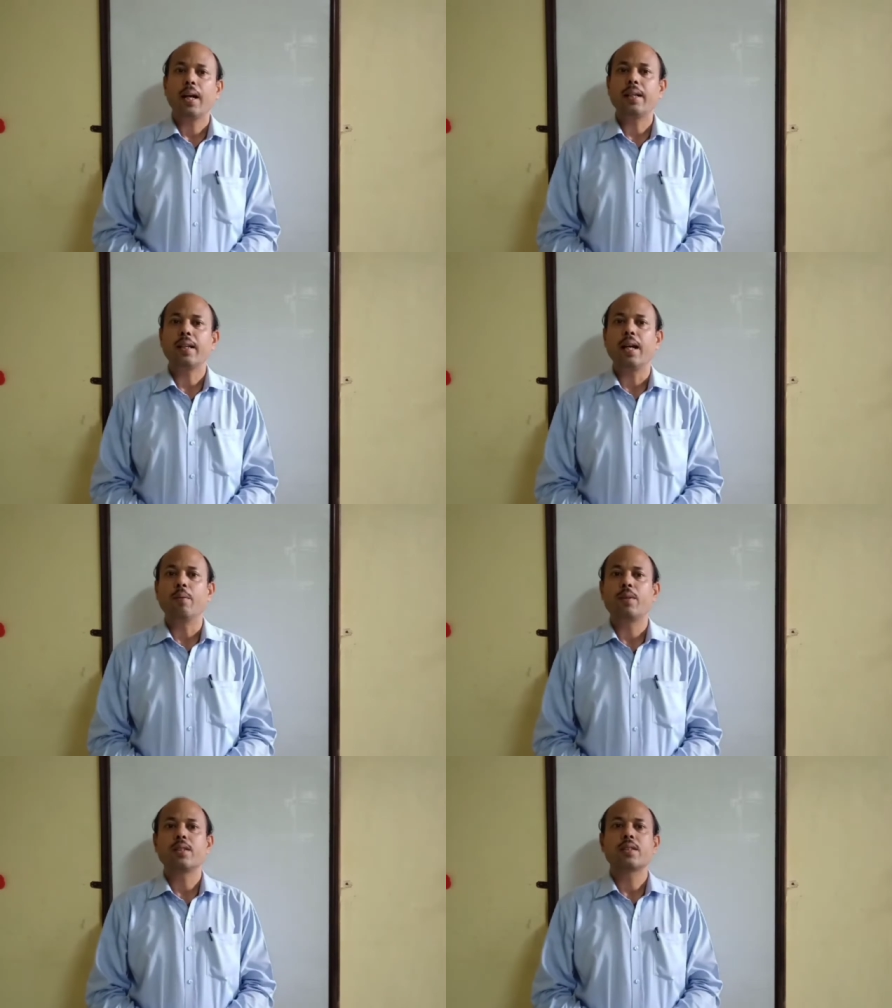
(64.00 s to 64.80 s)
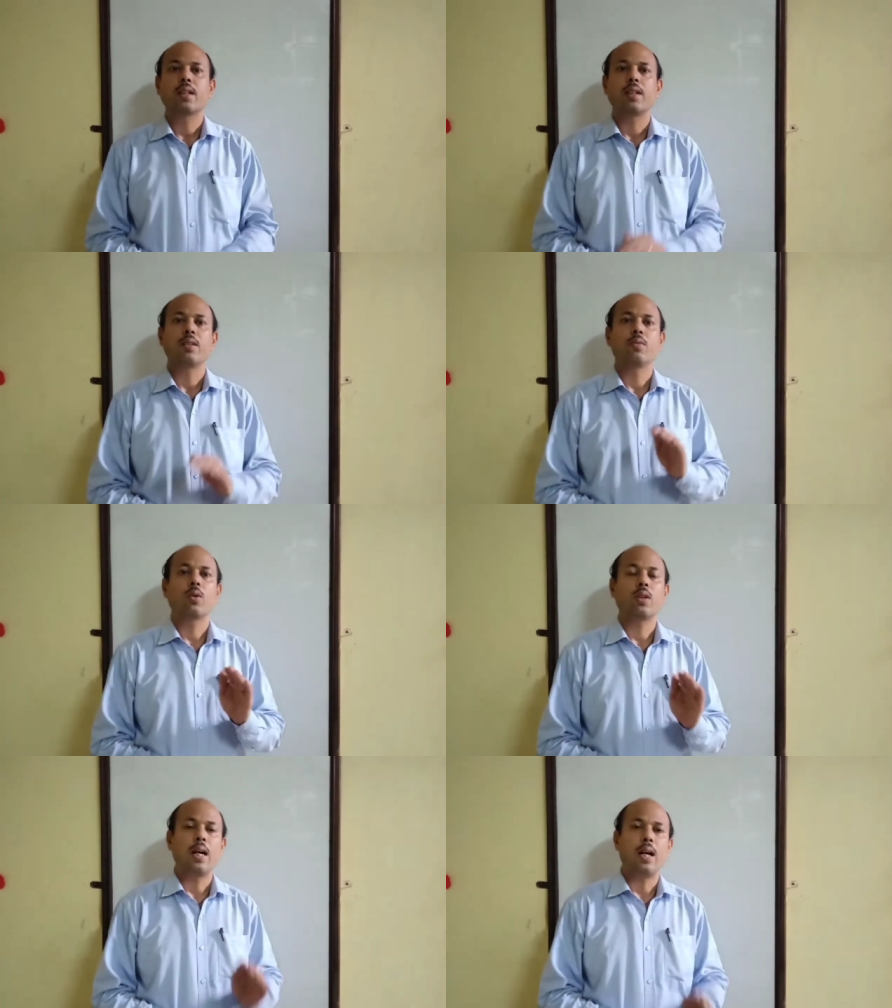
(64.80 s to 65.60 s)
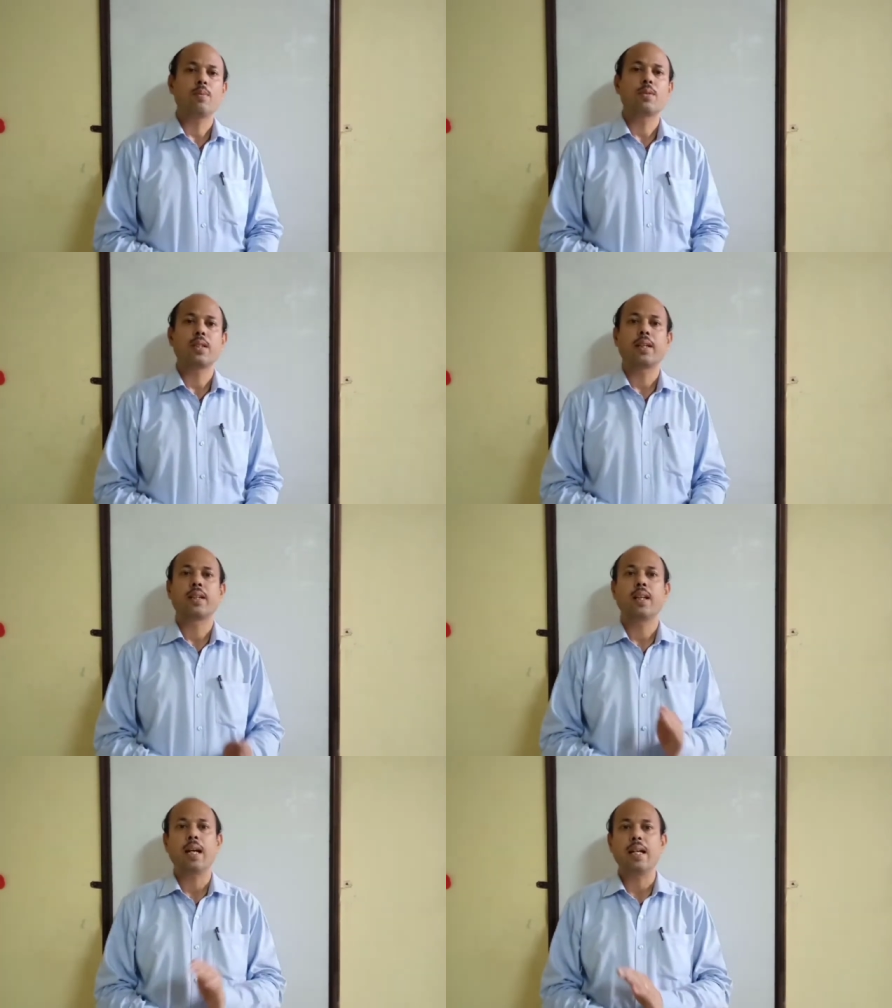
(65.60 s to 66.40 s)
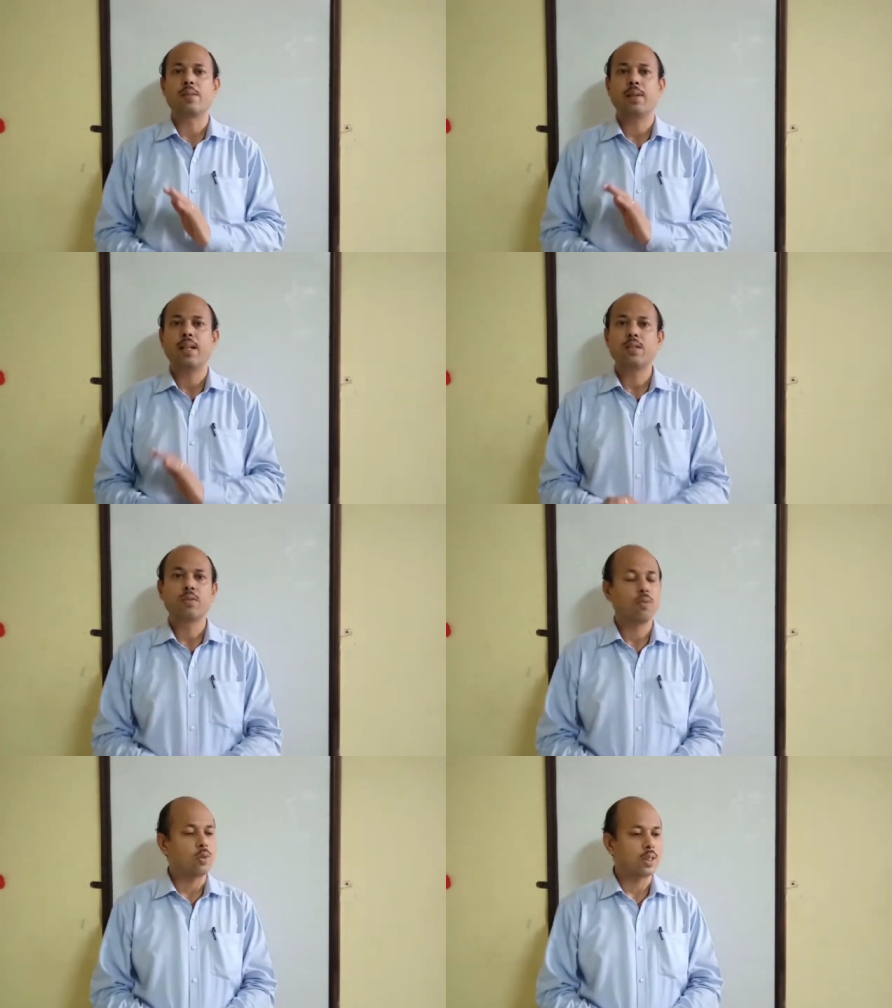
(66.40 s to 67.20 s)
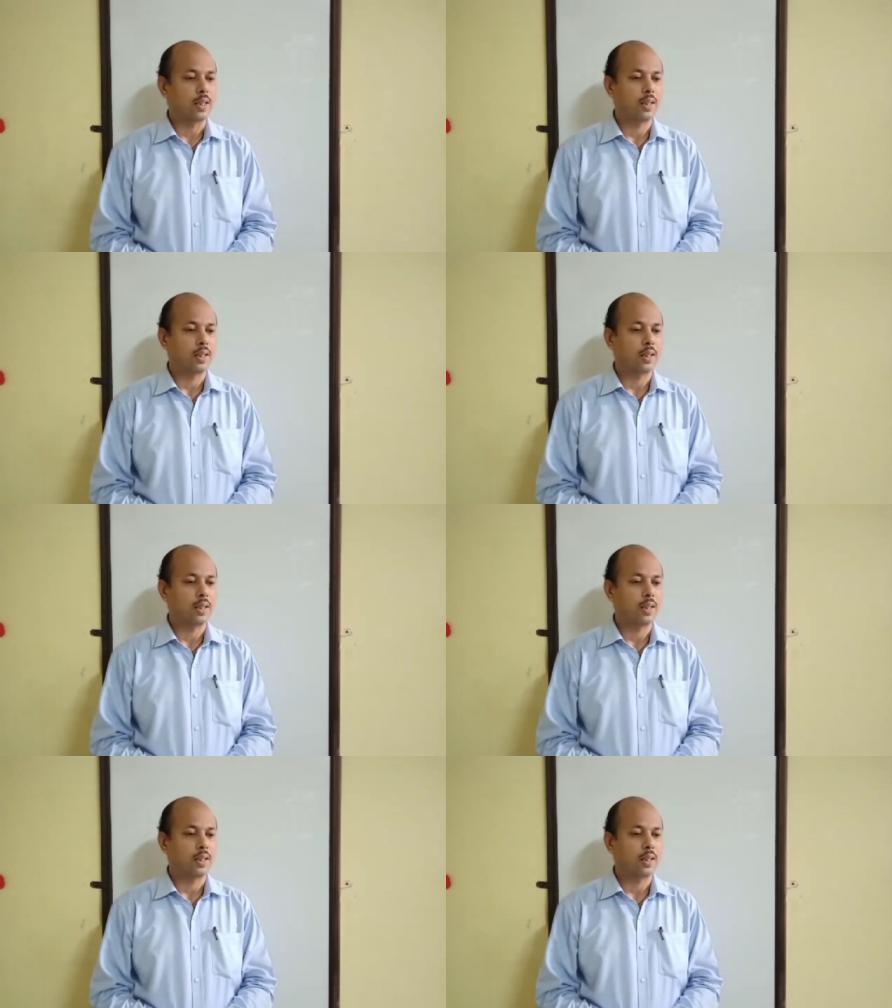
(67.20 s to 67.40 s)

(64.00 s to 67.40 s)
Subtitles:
and average current for half cycle as well as full cycle.